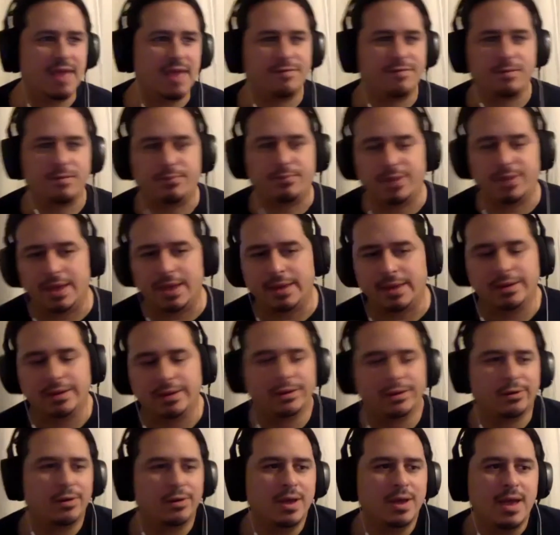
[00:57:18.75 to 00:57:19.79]
and play.
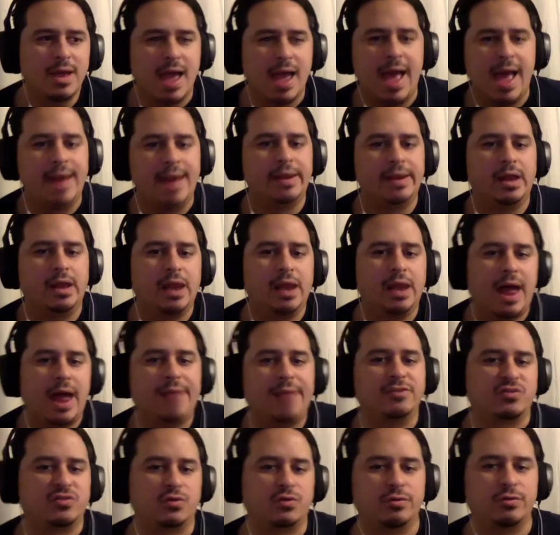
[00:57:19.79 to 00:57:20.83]
And a lot of
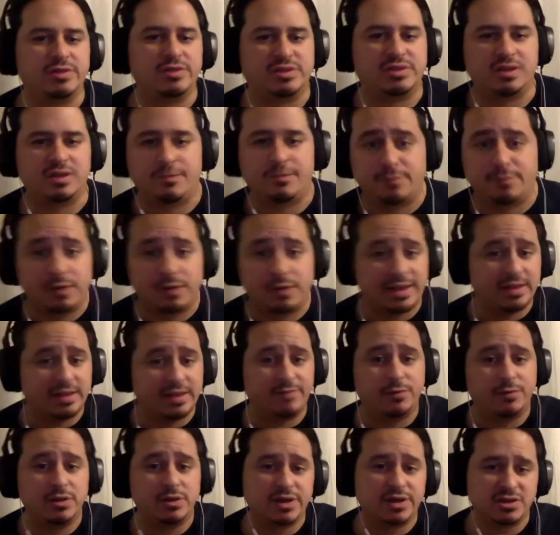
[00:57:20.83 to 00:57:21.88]
the stories suffer. Like
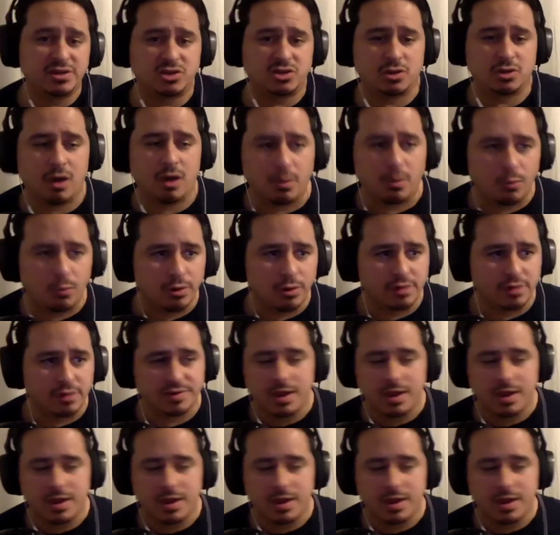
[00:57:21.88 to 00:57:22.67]
if we look at Star Wars,